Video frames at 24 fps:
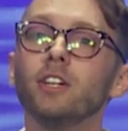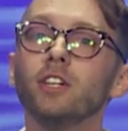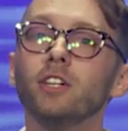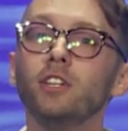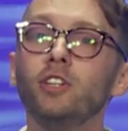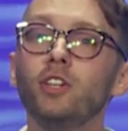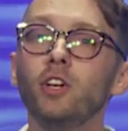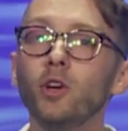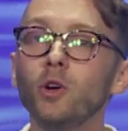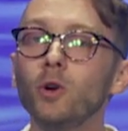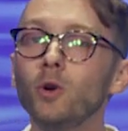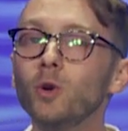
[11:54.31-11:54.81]

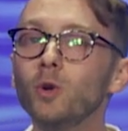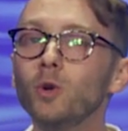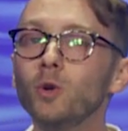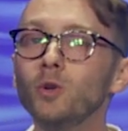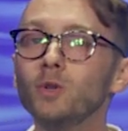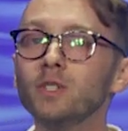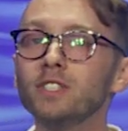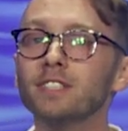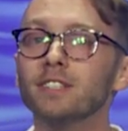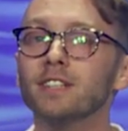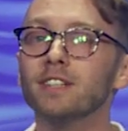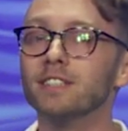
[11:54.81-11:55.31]

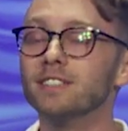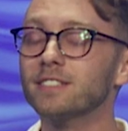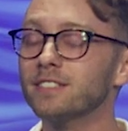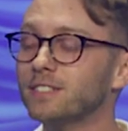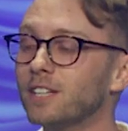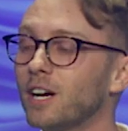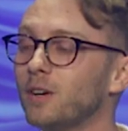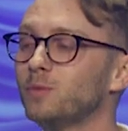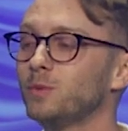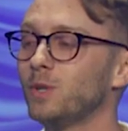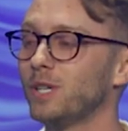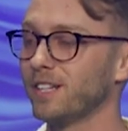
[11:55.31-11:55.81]
use
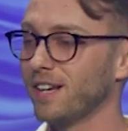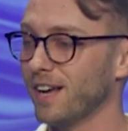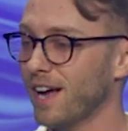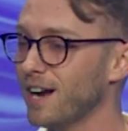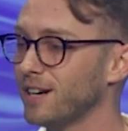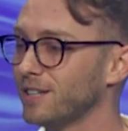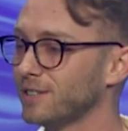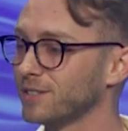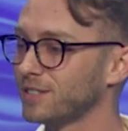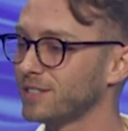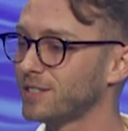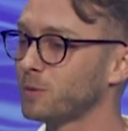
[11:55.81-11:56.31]
someone
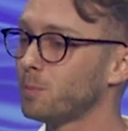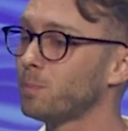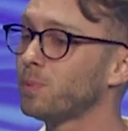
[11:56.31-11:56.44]
else.